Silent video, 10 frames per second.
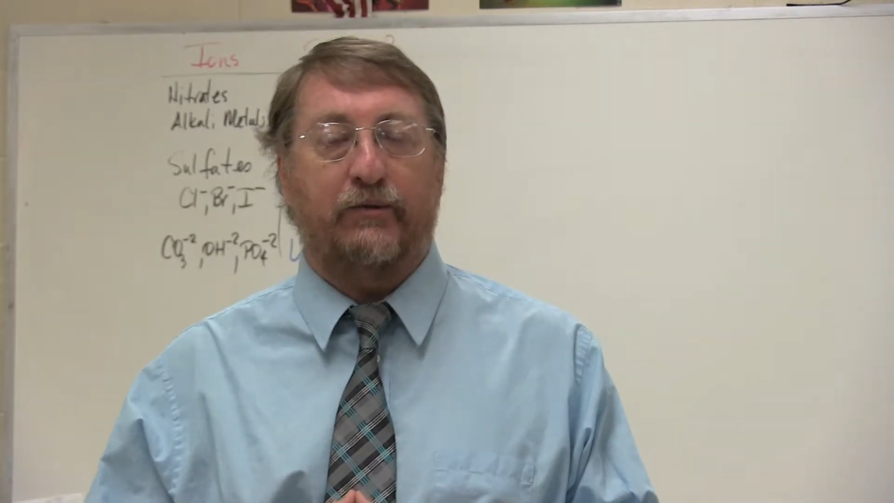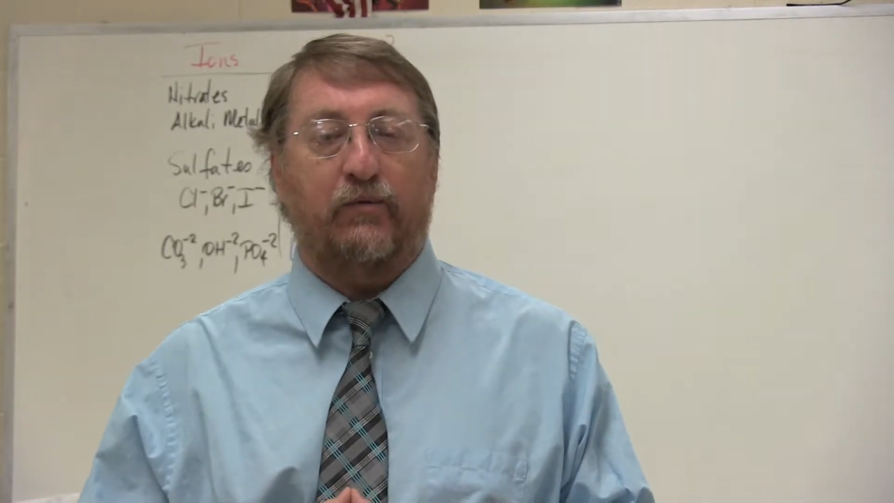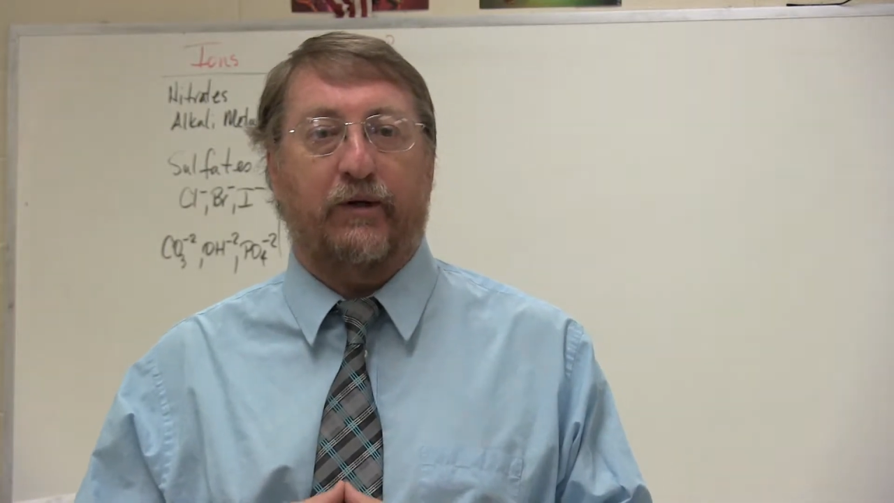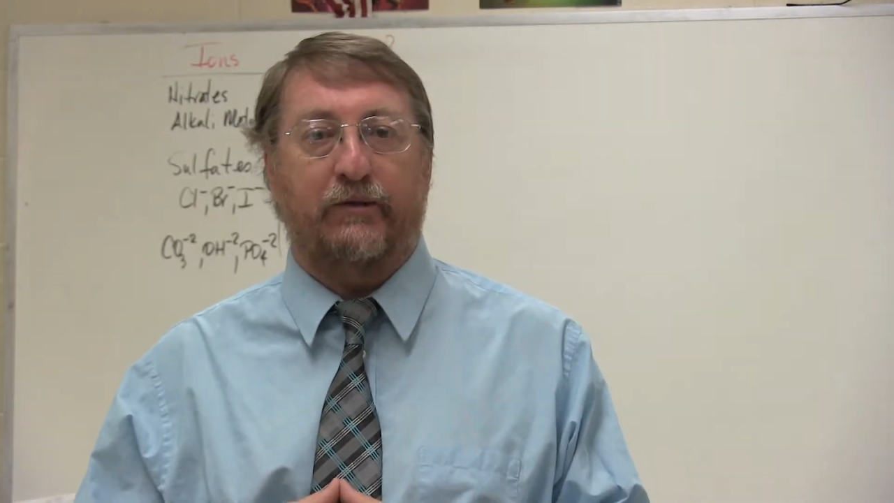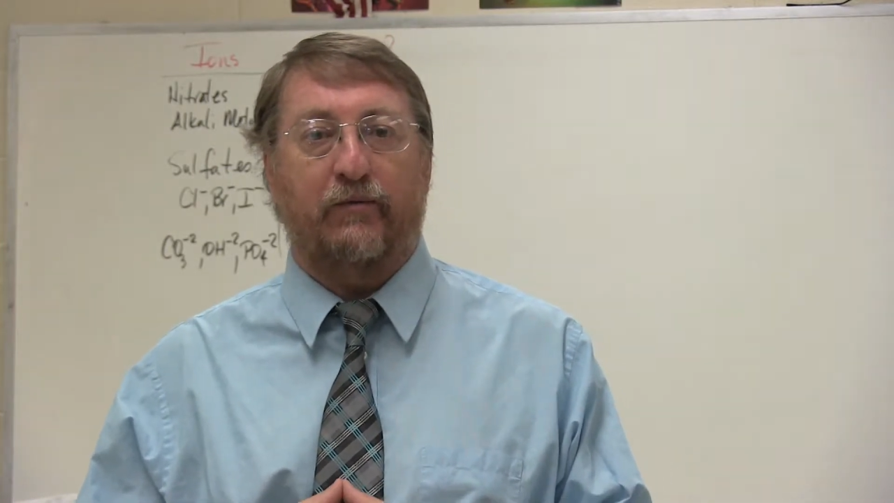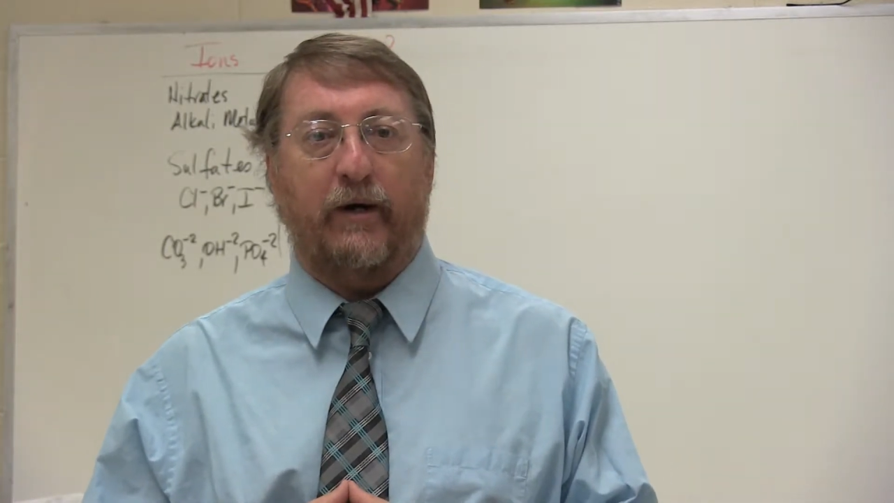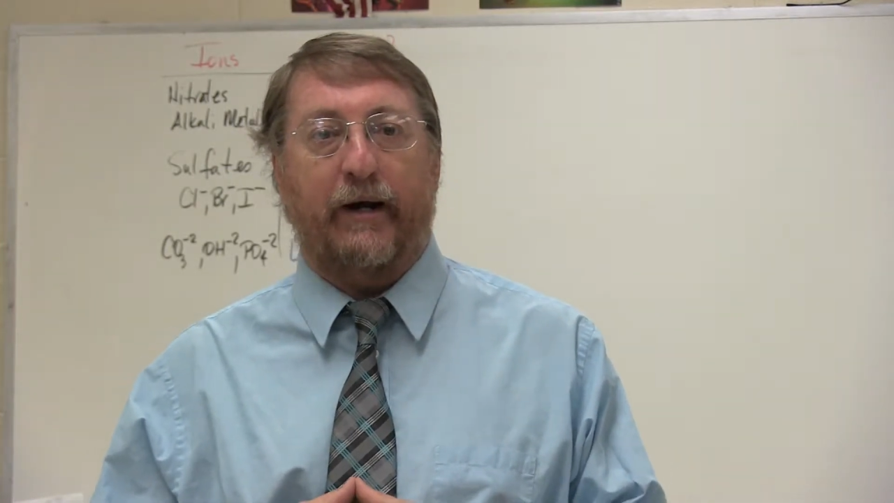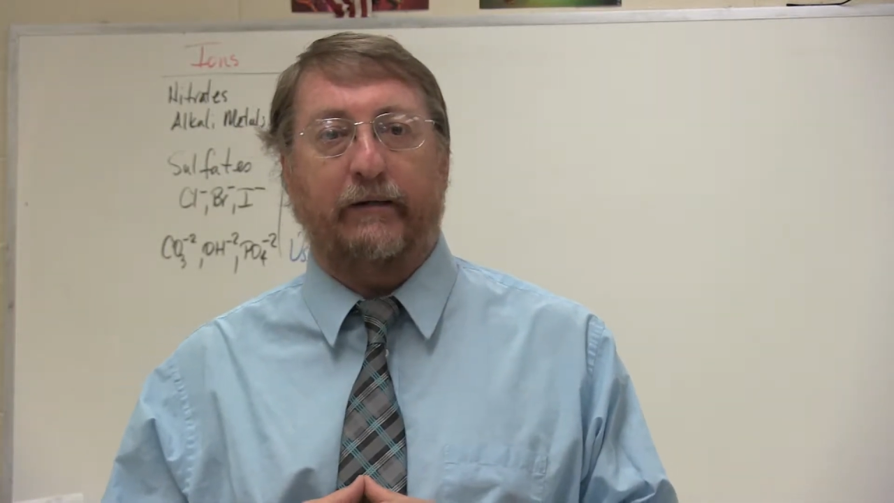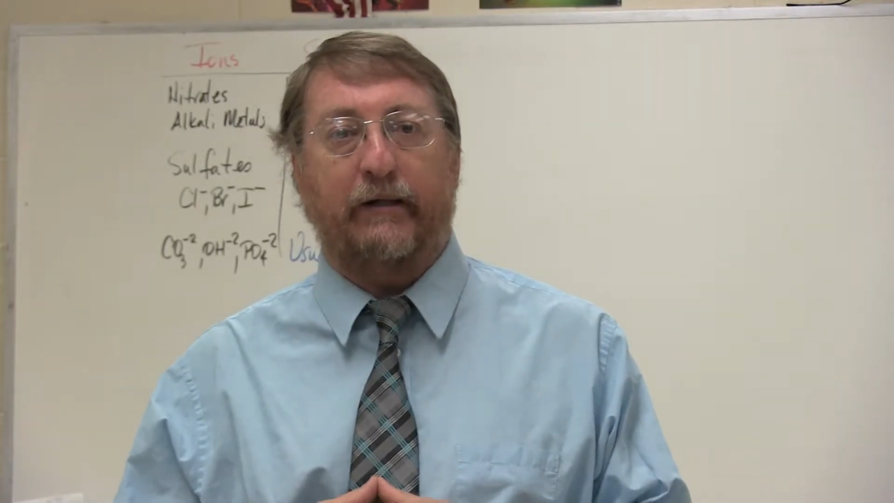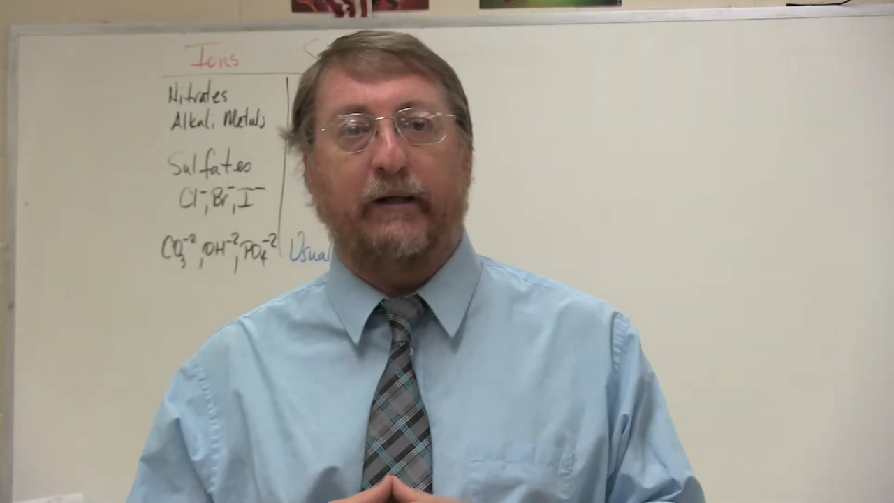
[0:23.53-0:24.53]
question we're
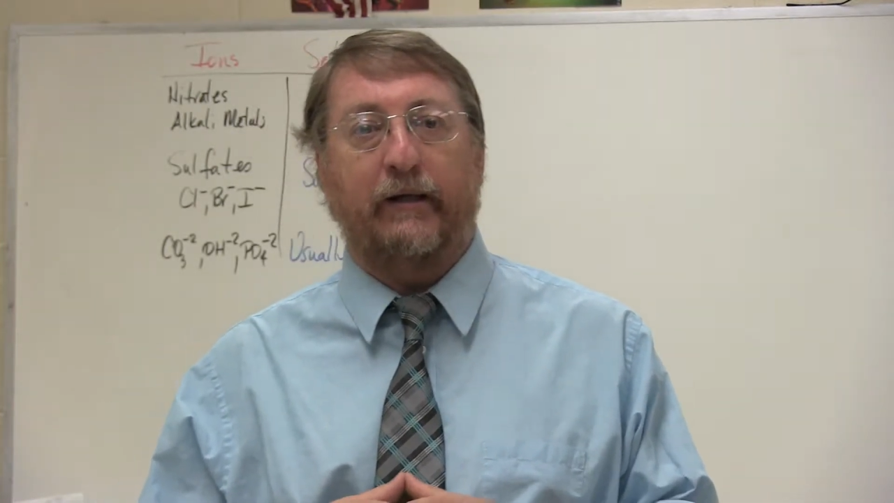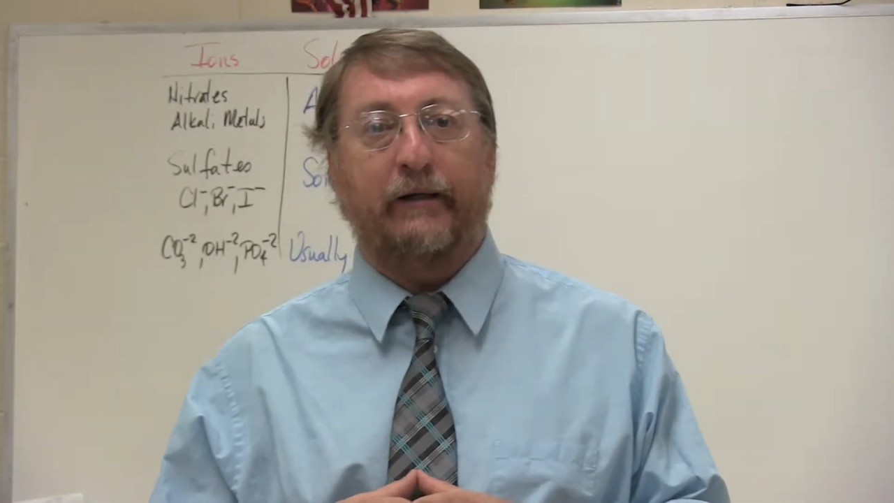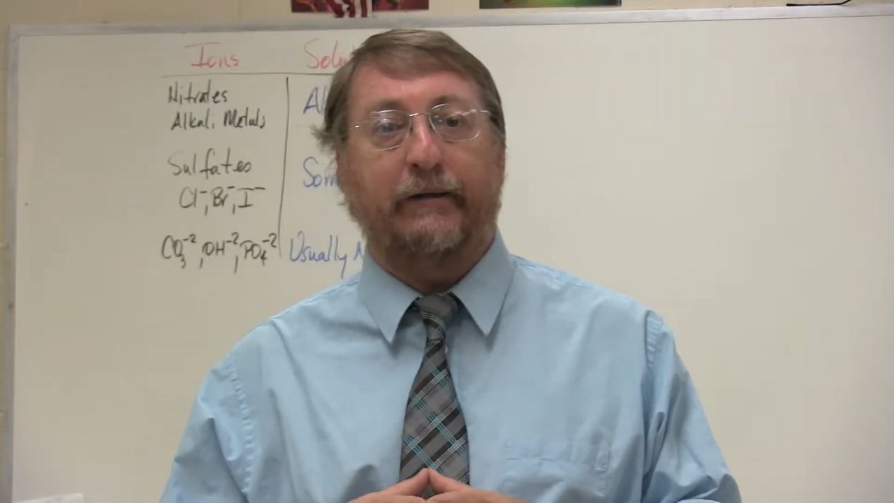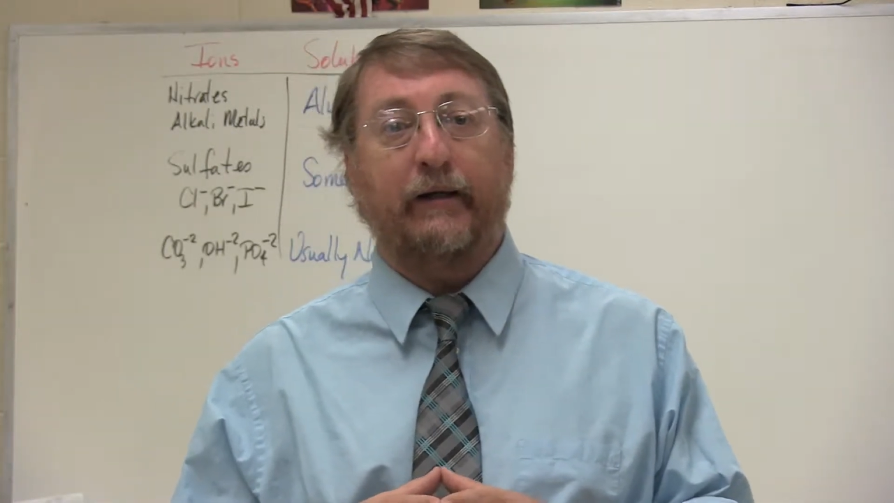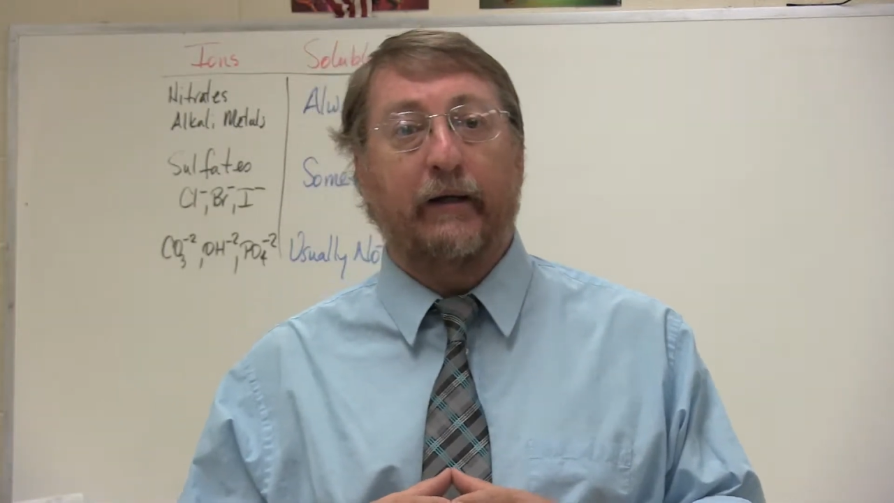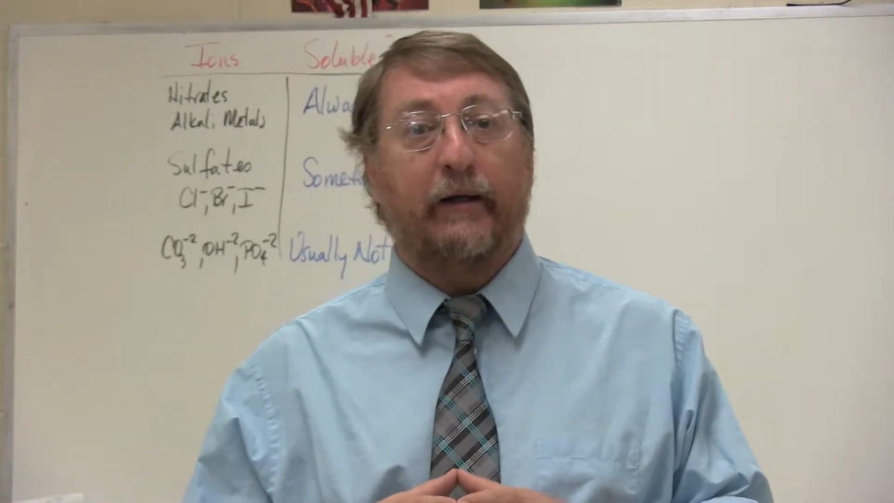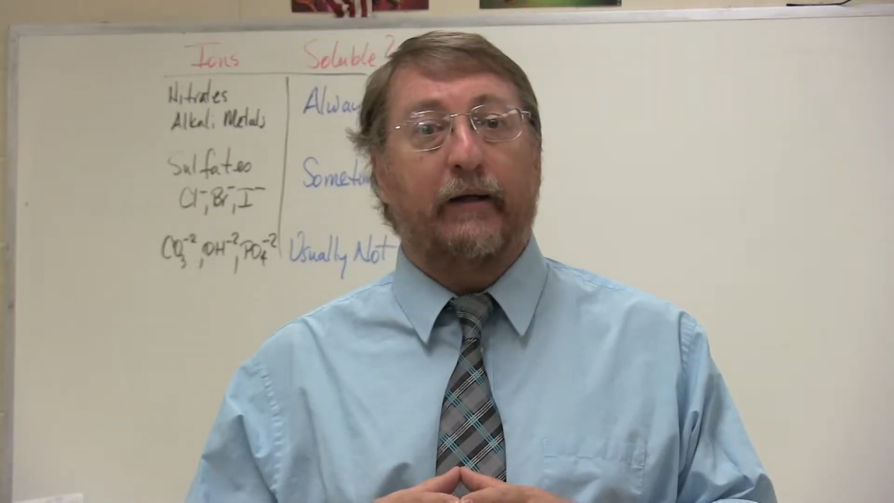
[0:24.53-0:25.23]
asking is